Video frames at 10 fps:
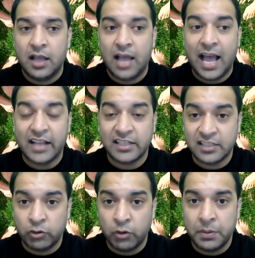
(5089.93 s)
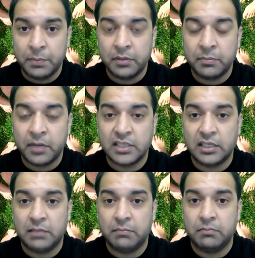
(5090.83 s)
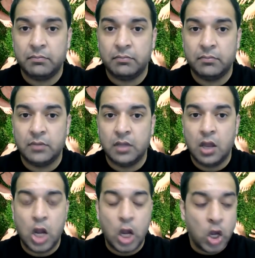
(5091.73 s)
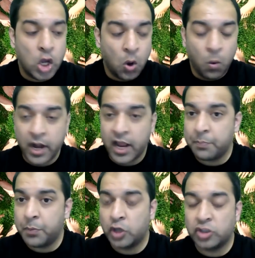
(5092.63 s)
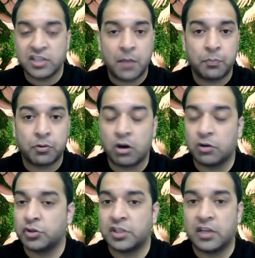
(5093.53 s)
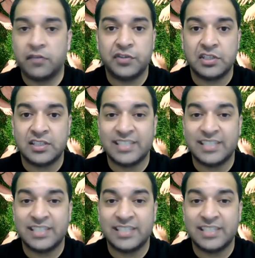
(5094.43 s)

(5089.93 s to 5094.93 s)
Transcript: I had 0 people in my team. No one had purchased our products or services.